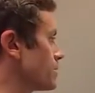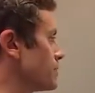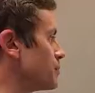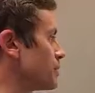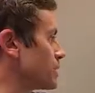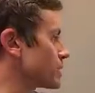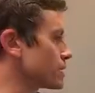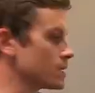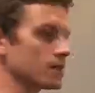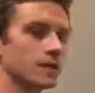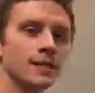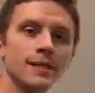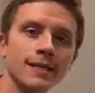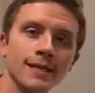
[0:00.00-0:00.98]
in the book.
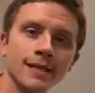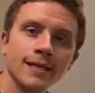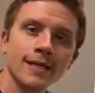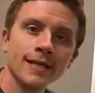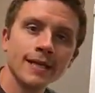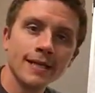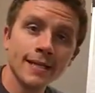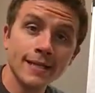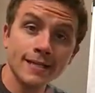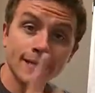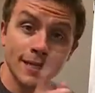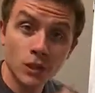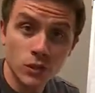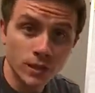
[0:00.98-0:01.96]
It
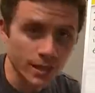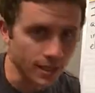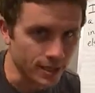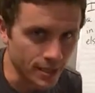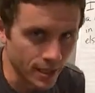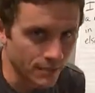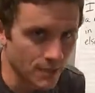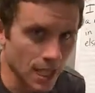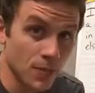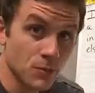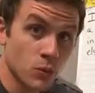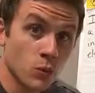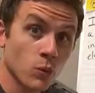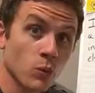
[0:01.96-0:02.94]
is interesting
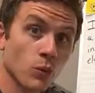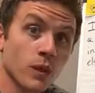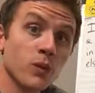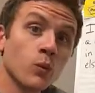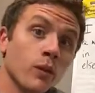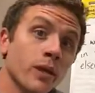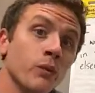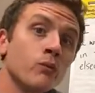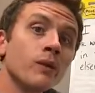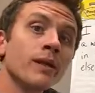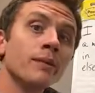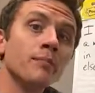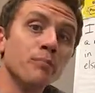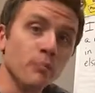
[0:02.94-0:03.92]
sometimes when we
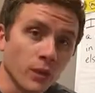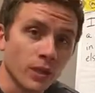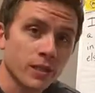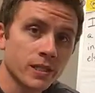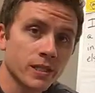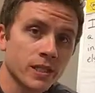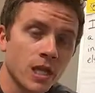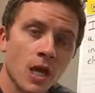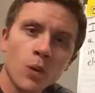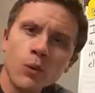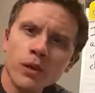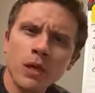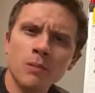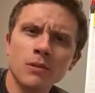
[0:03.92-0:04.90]
read books,
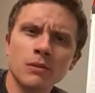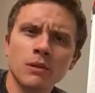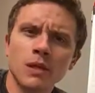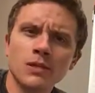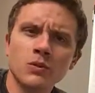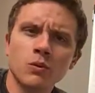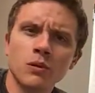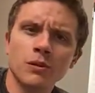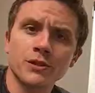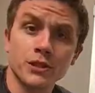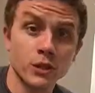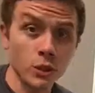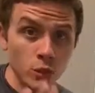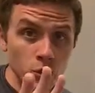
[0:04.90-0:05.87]
we come across
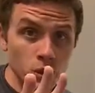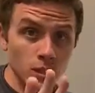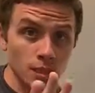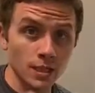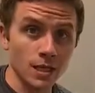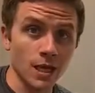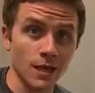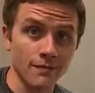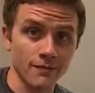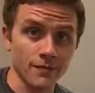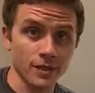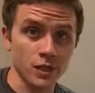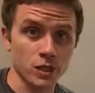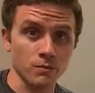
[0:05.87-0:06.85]
words, usually
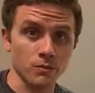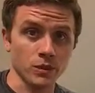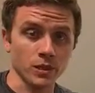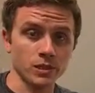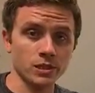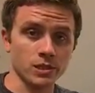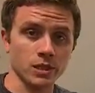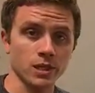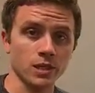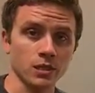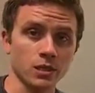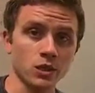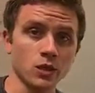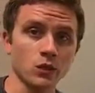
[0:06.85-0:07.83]
nonfiction books
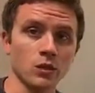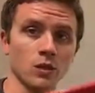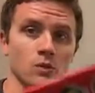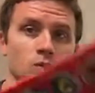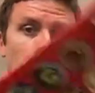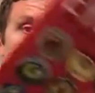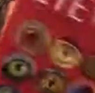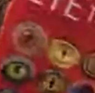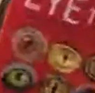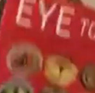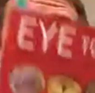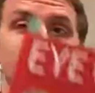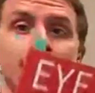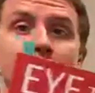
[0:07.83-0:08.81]
like the two that we'll look at
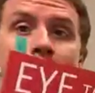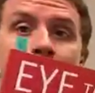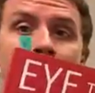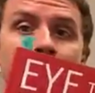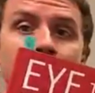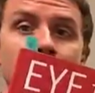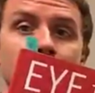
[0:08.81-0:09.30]
today,